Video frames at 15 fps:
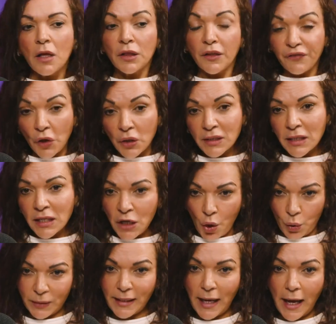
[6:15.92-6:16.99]
The first thing I'll
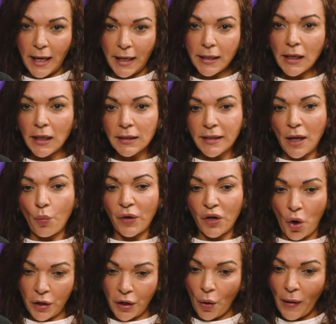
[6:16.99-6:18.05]
say is that when
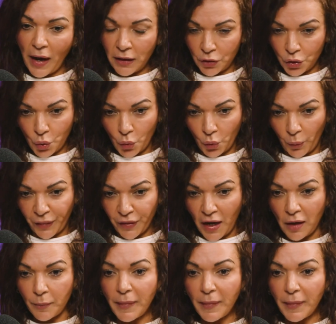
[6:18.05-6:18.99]
I go out and talk with young